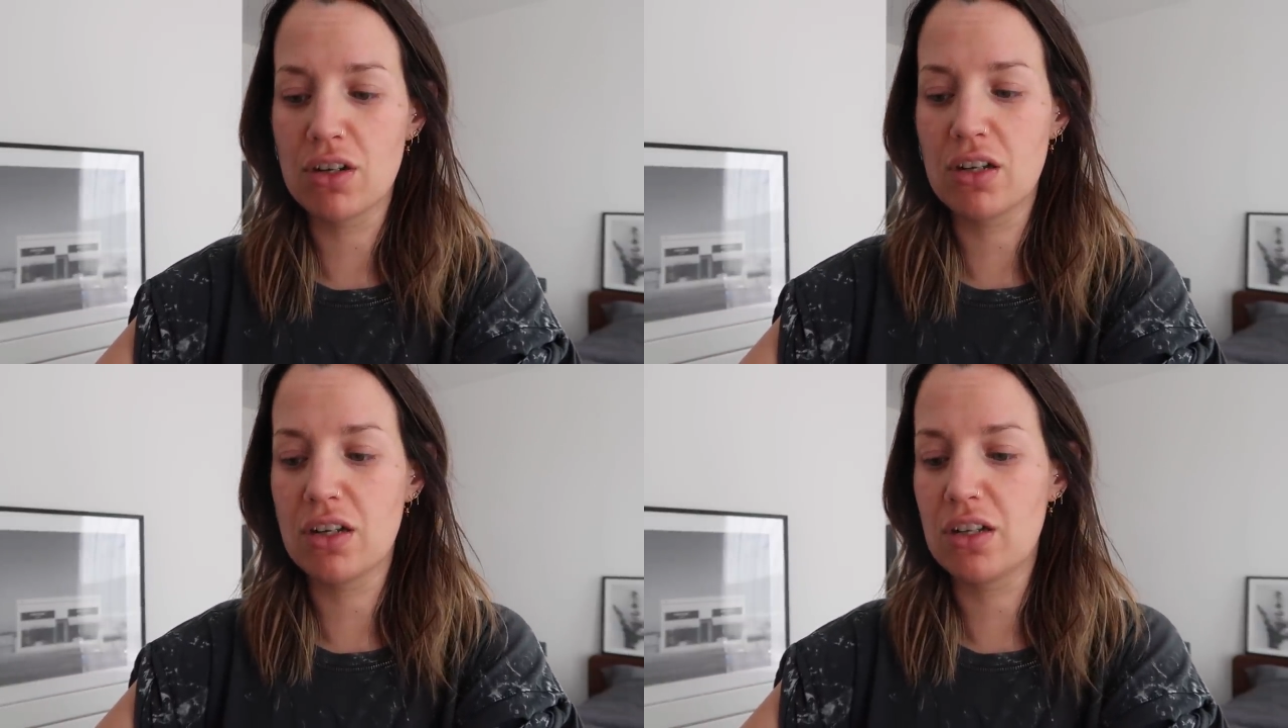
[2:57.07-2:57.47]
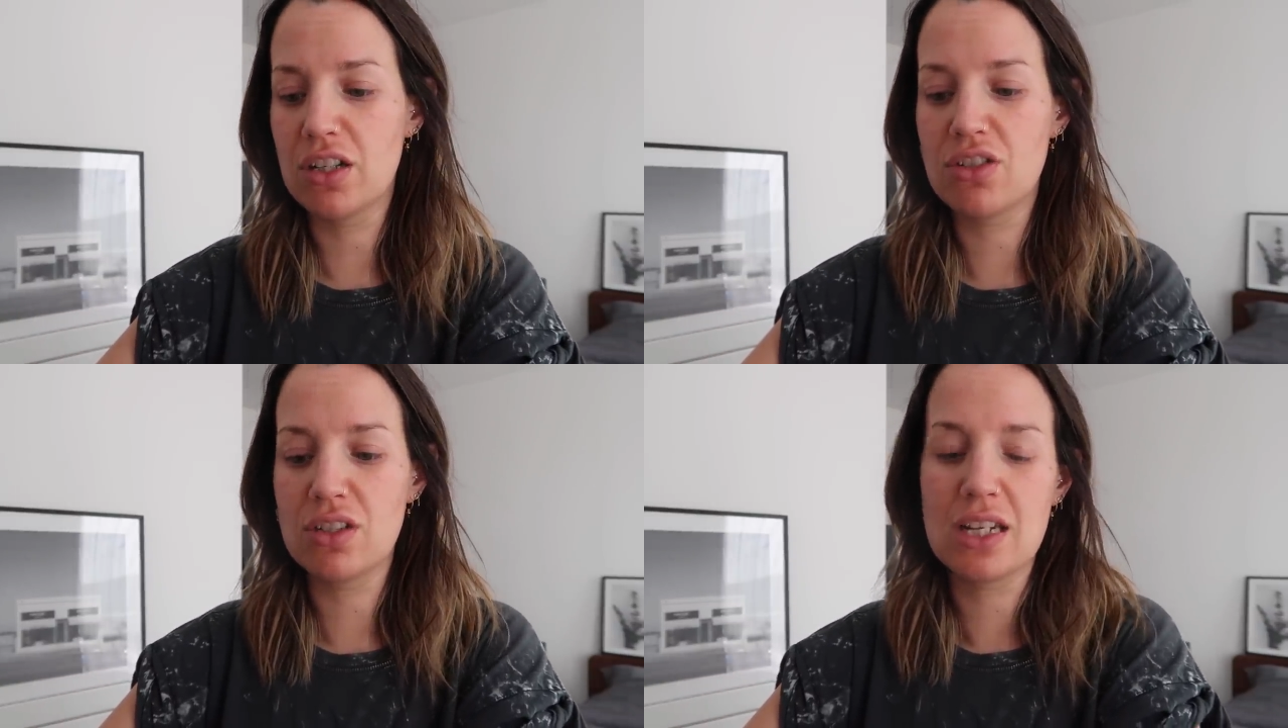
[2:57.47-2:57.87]
and then
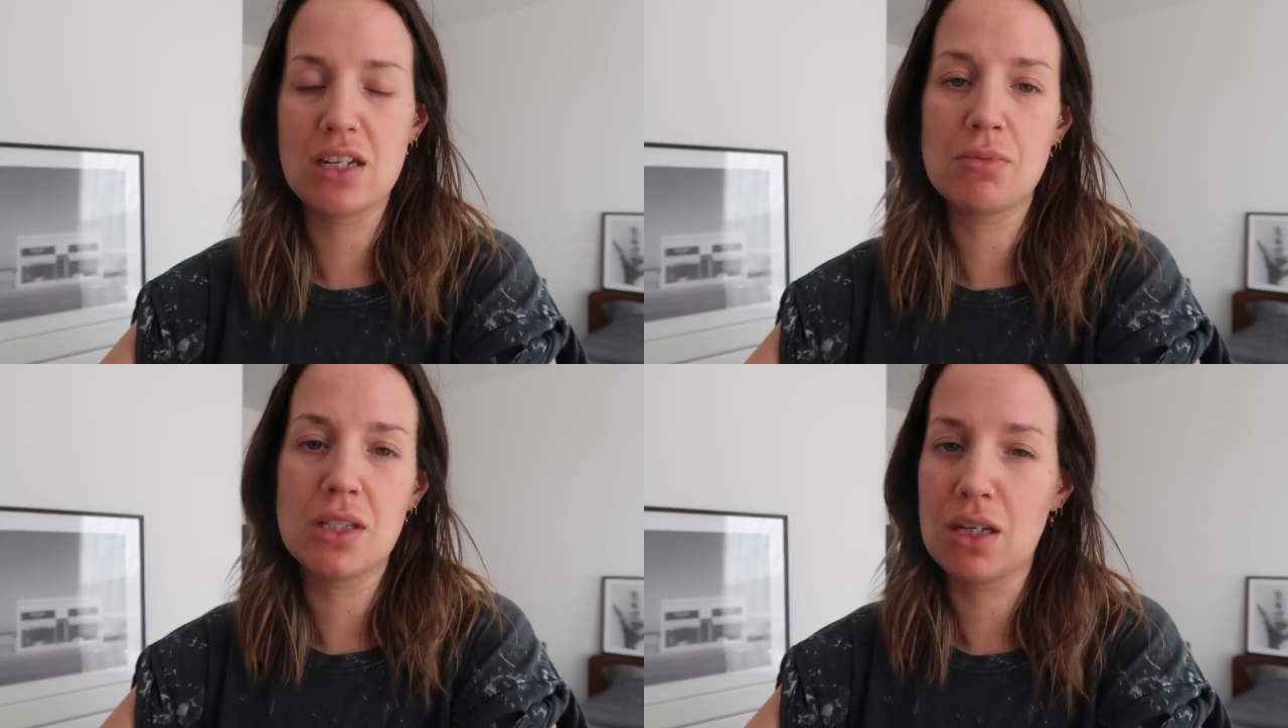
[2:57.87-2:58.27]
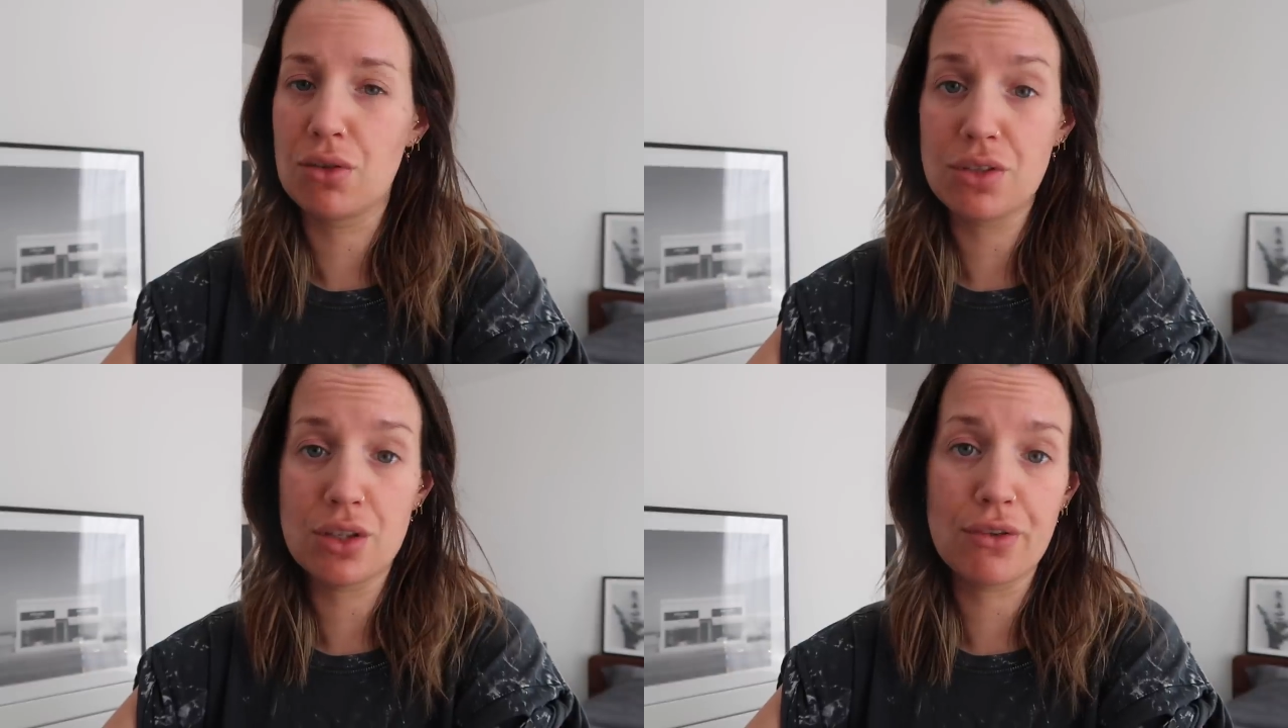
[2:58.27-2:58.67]
I just end up sitting
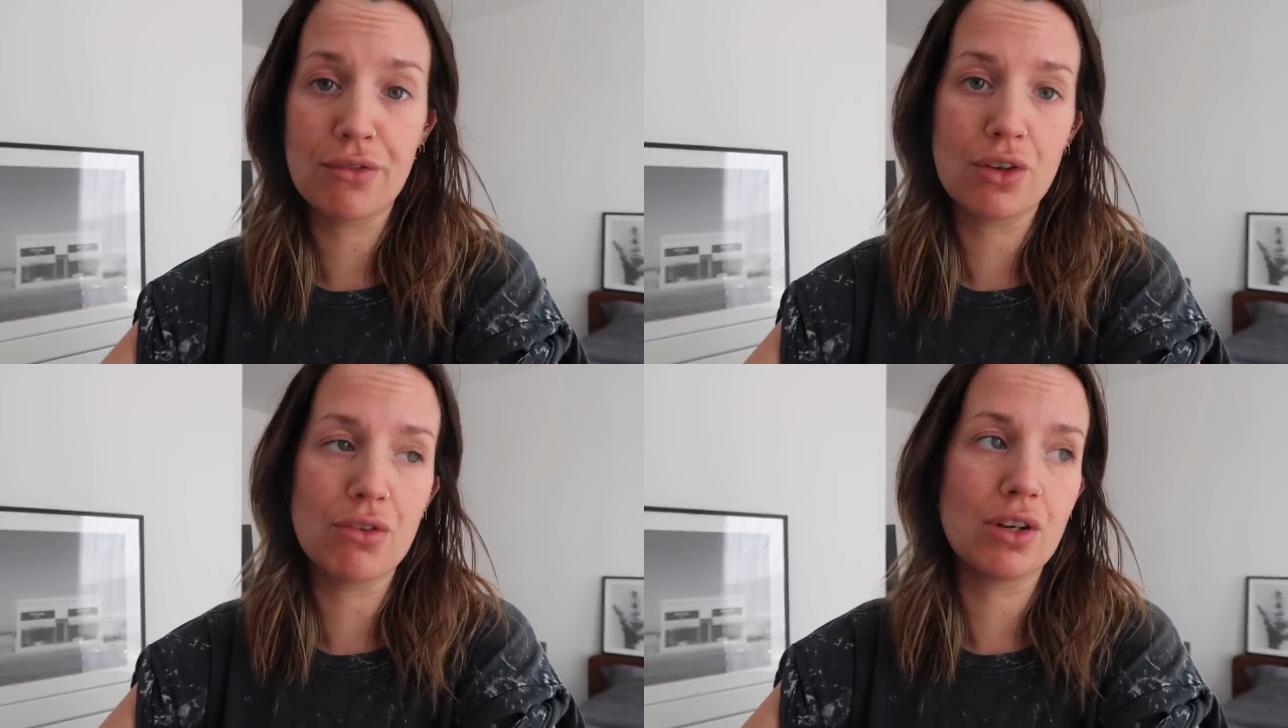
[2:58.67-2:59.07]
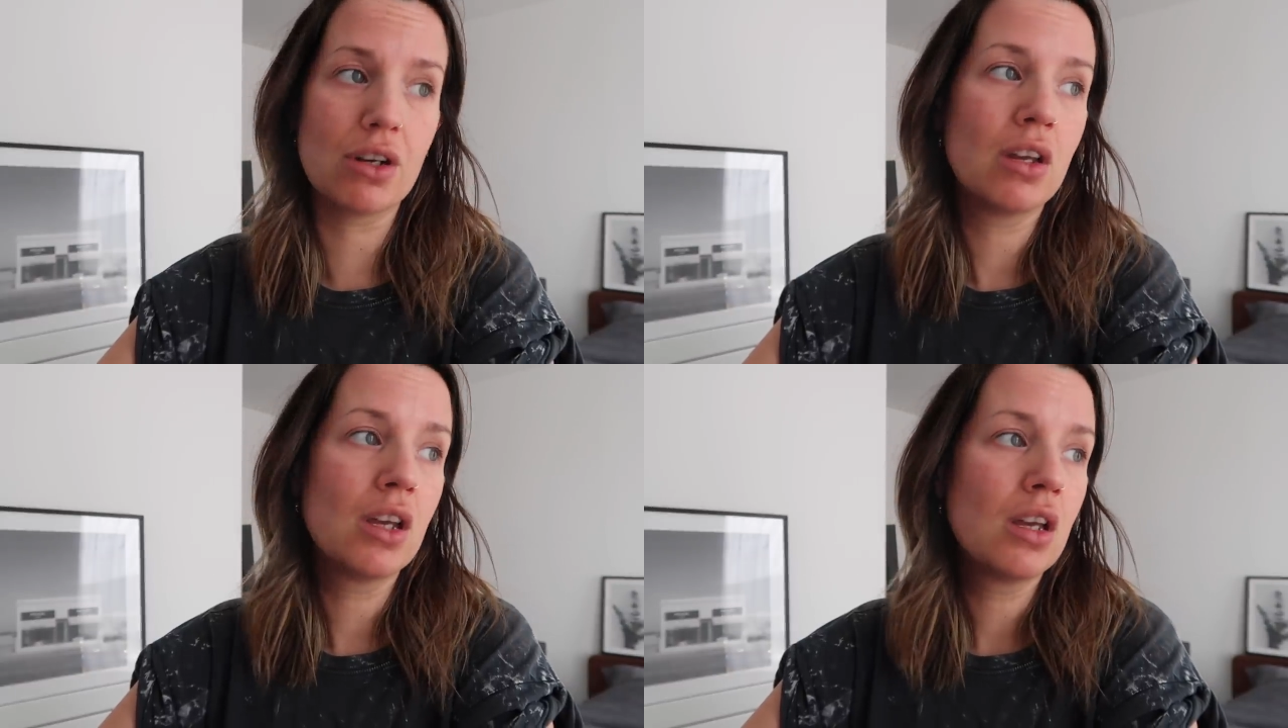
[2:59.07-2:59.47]
on the sofa and